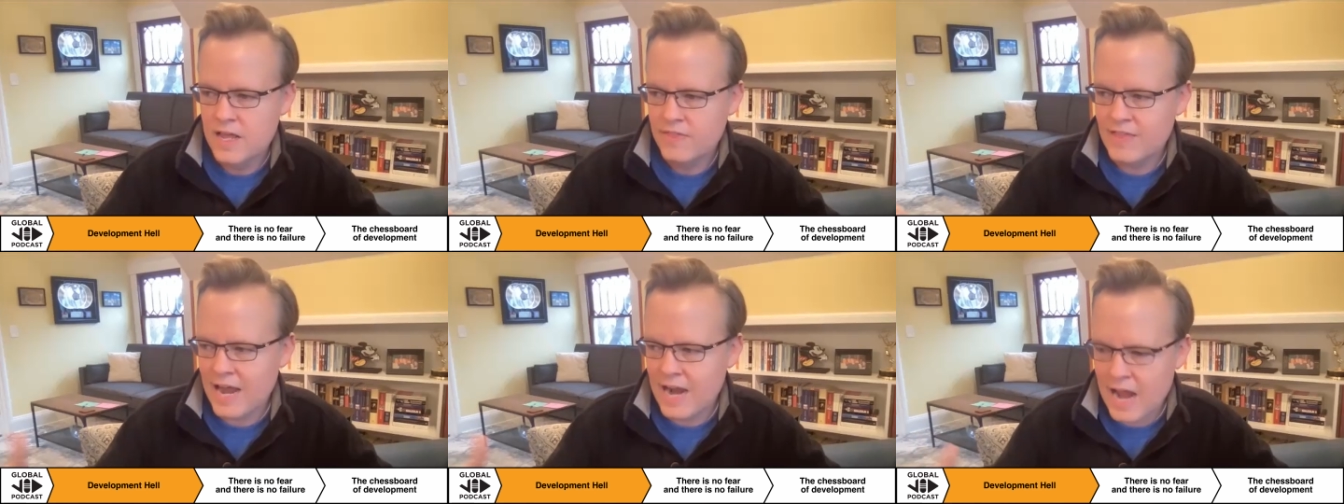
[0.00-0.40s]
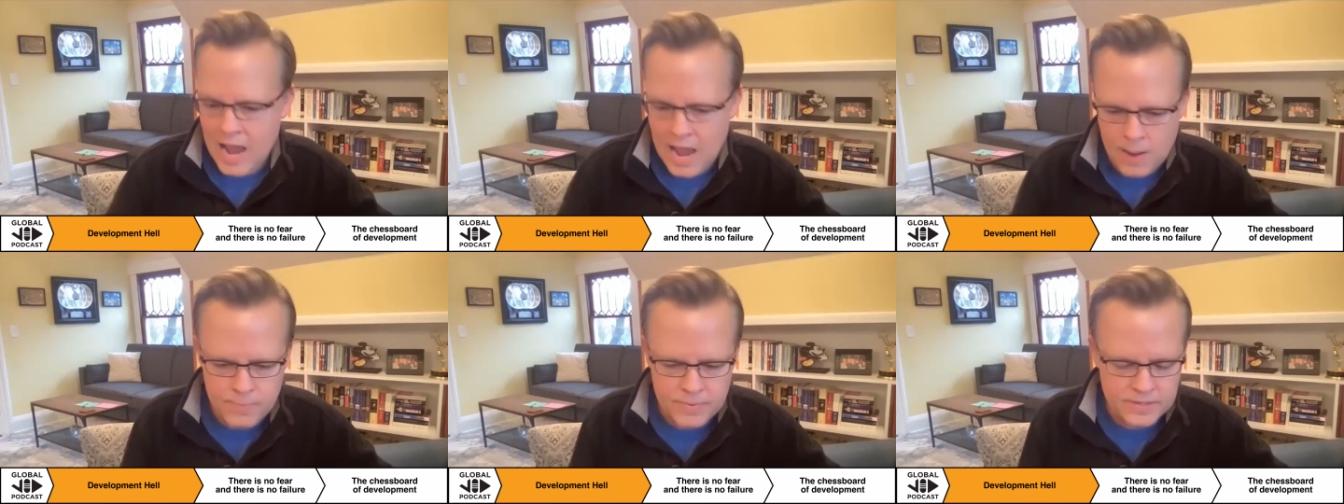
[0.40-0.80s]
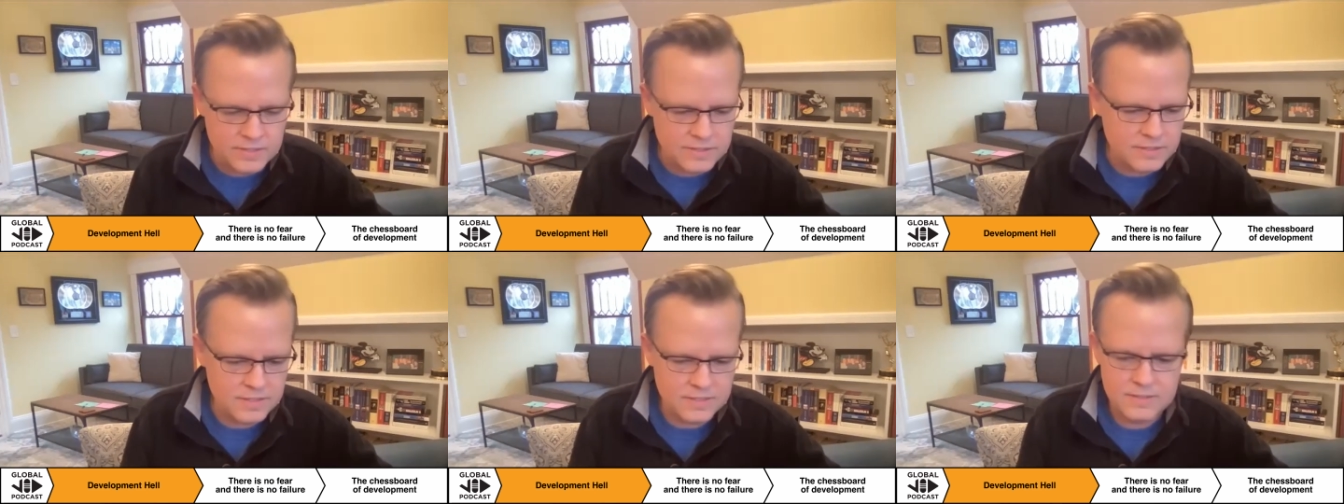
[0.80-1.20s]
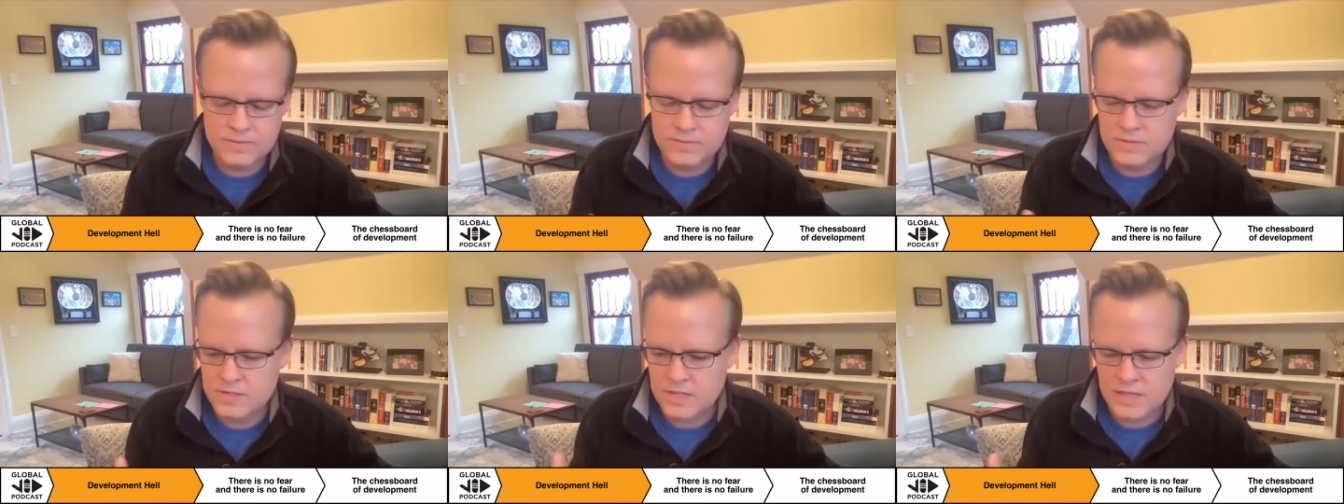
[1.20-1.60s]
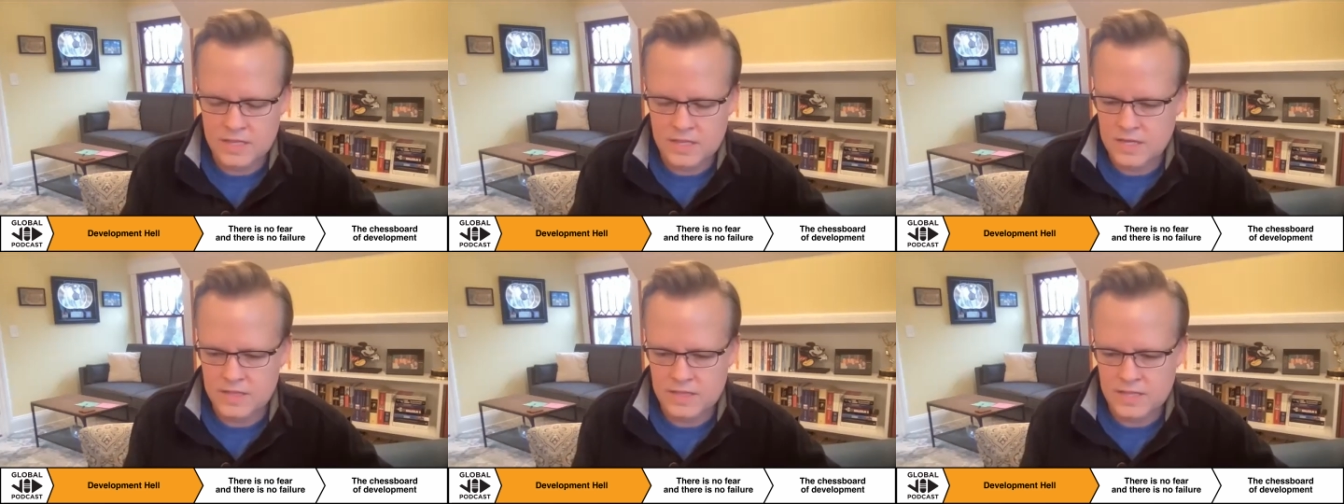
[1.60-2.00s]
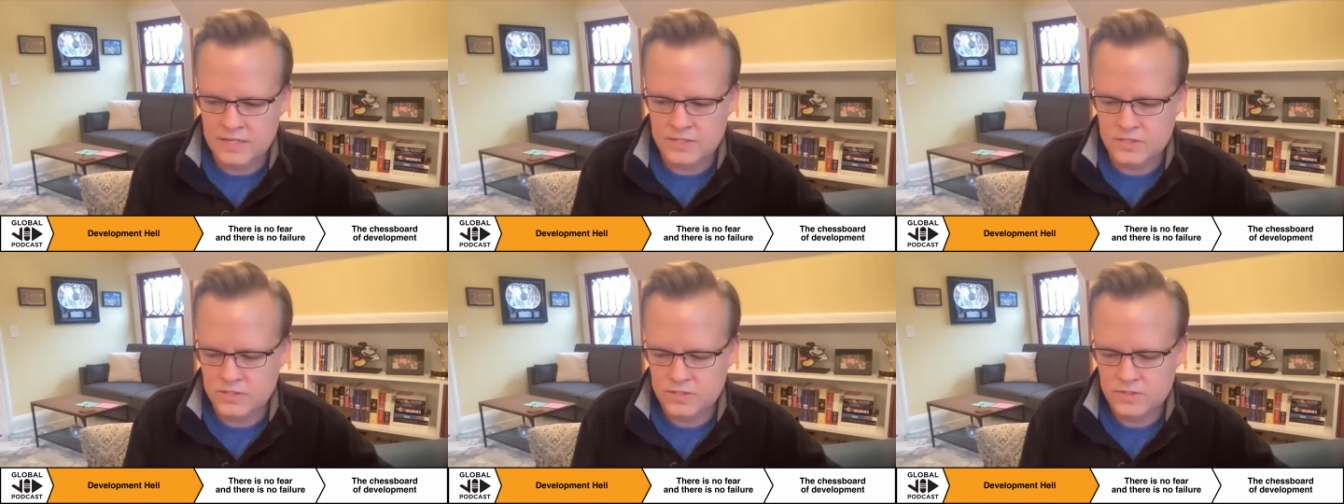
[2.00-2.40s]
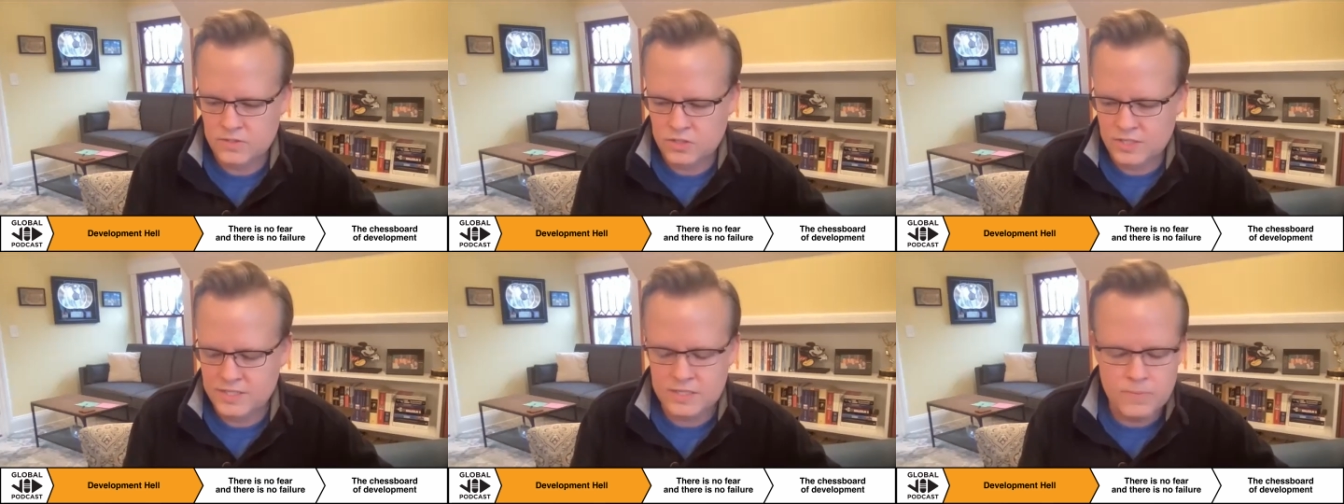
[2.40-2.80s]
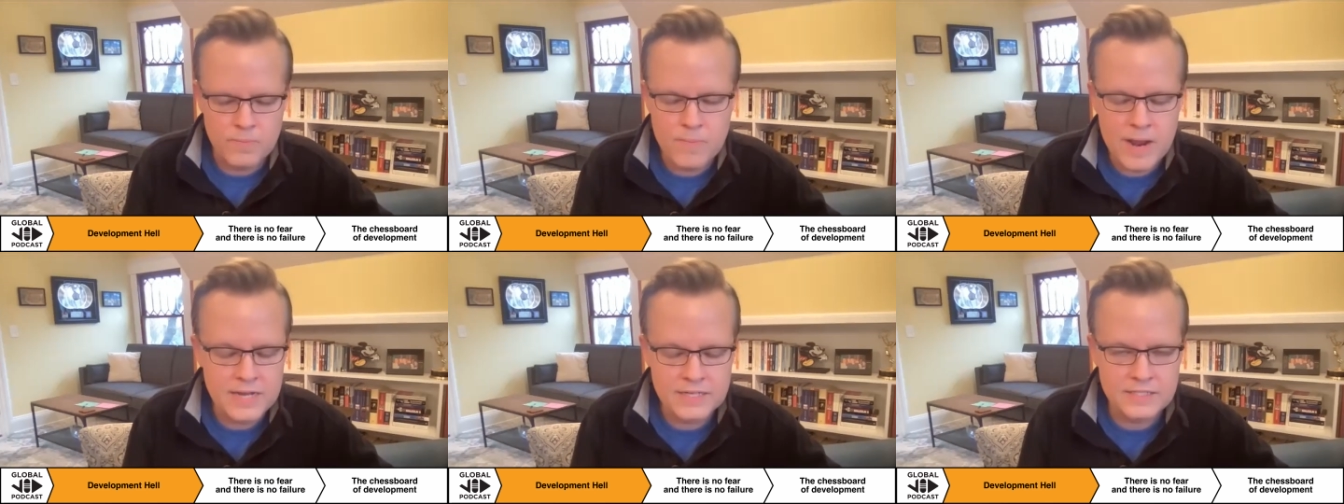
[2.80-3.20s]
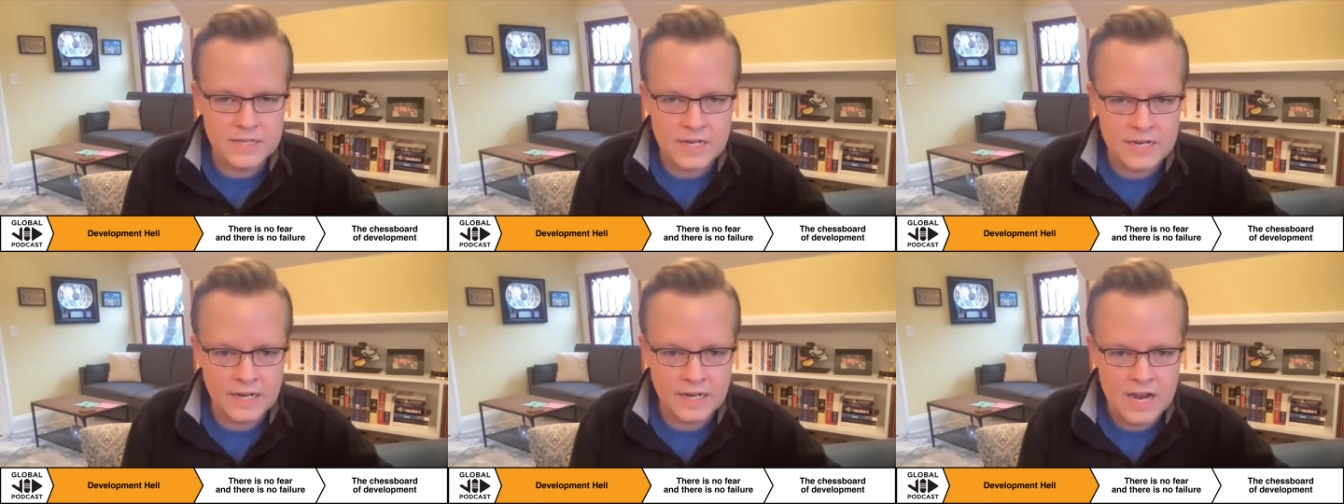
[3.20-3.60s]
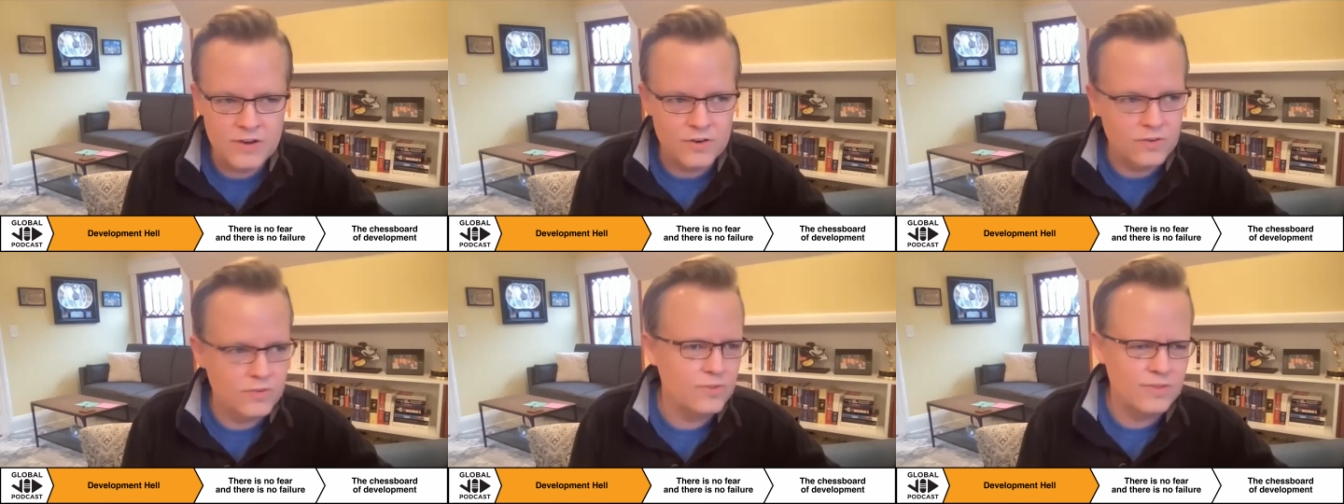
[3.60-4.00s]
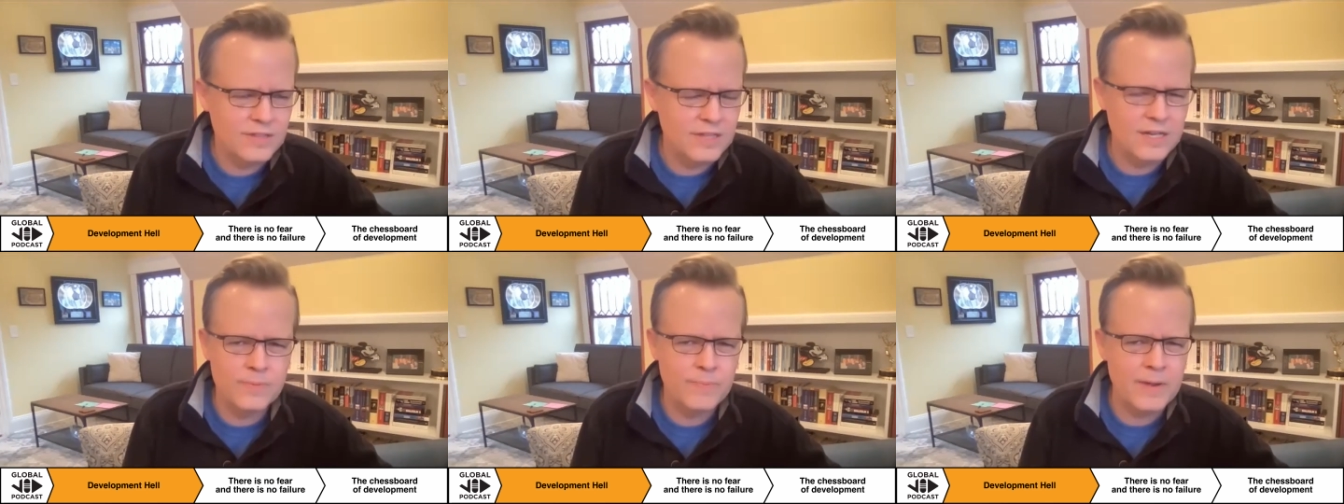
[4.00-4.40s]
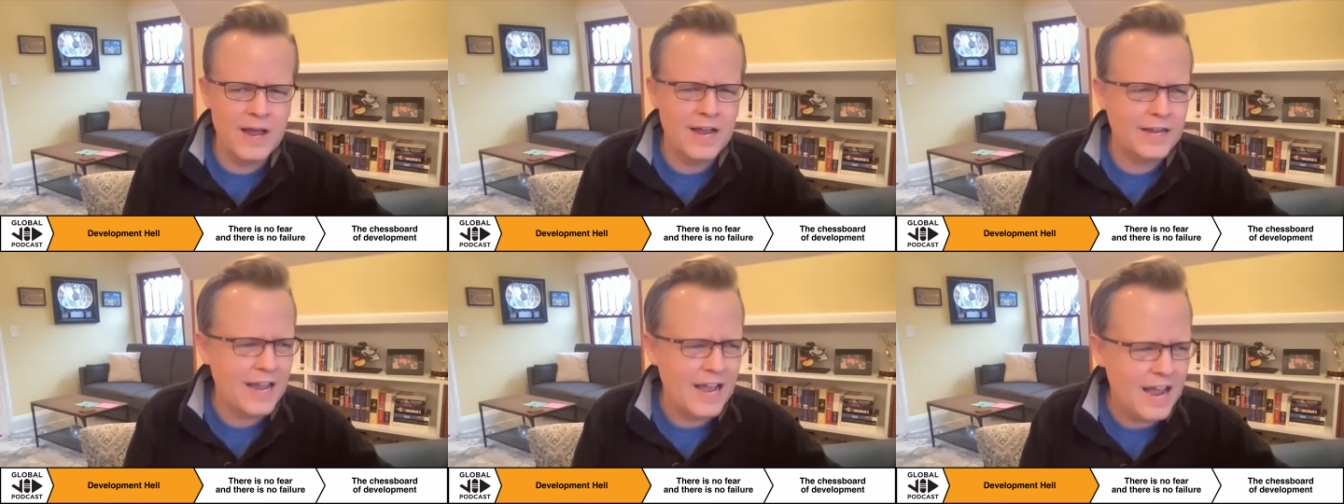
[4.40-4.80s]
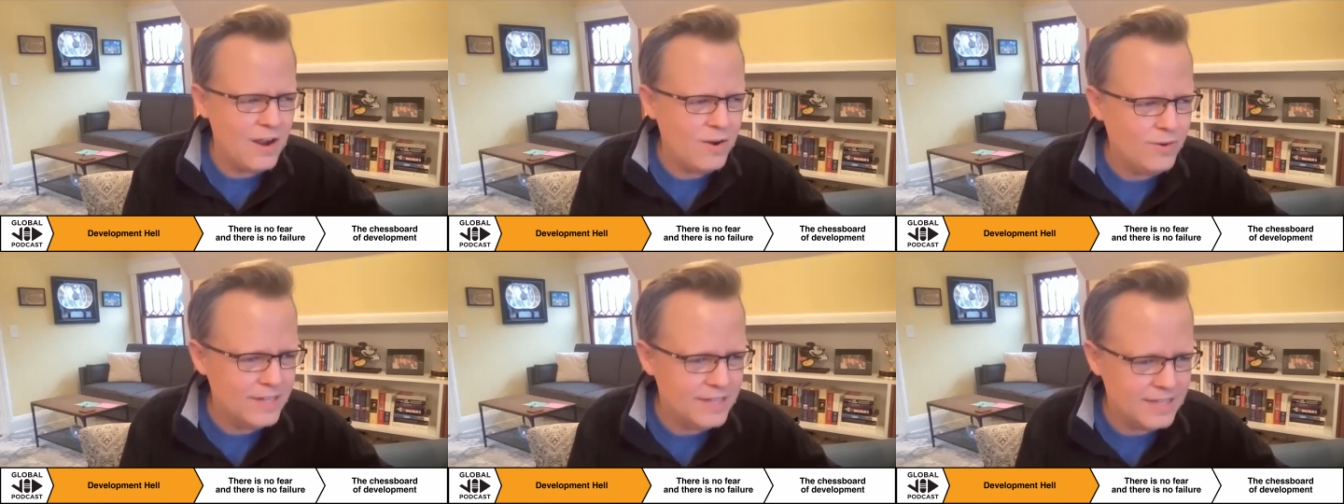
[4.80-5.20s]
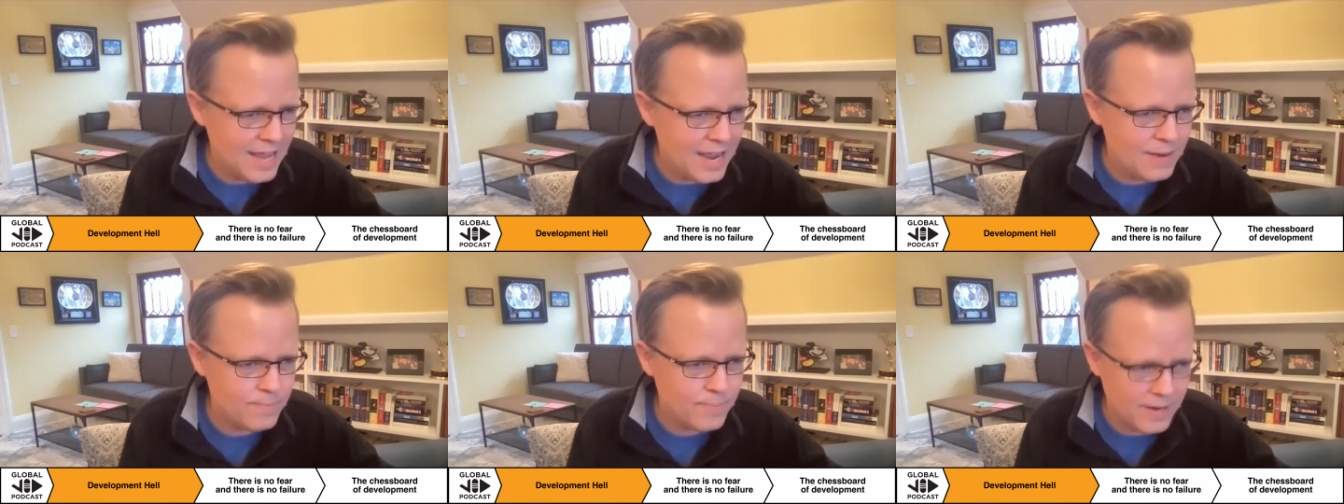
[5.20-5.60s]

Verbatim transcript: that happens that's just amazing. And you think back, how did that